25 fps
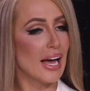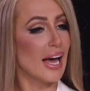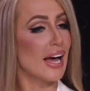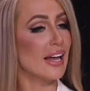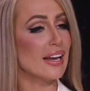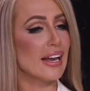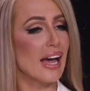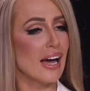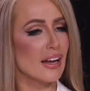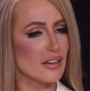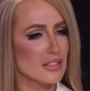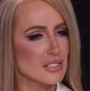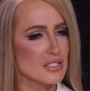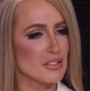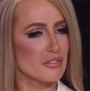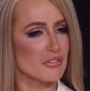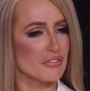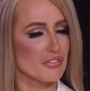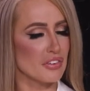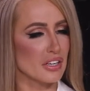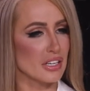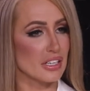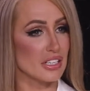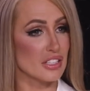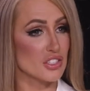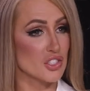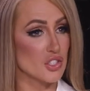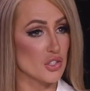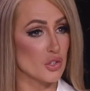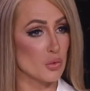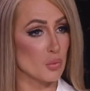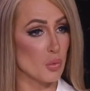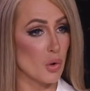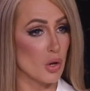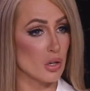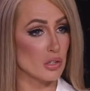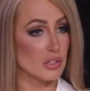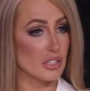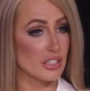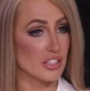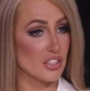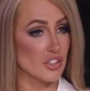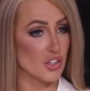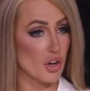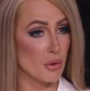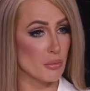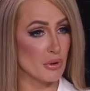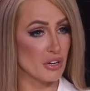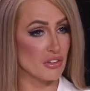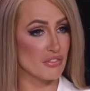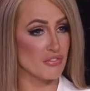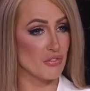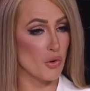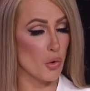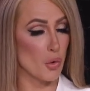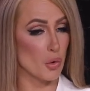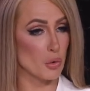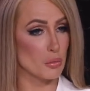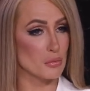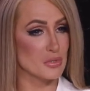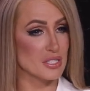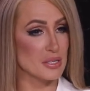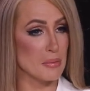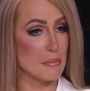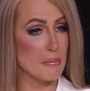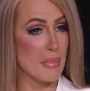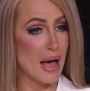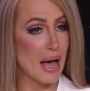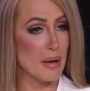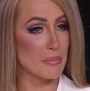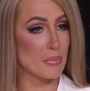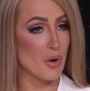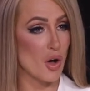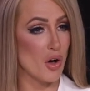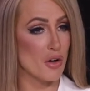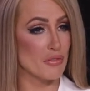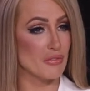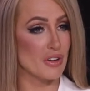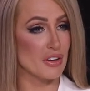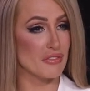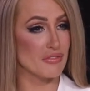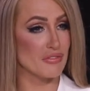And how does it fit into the World Economic Forum's map of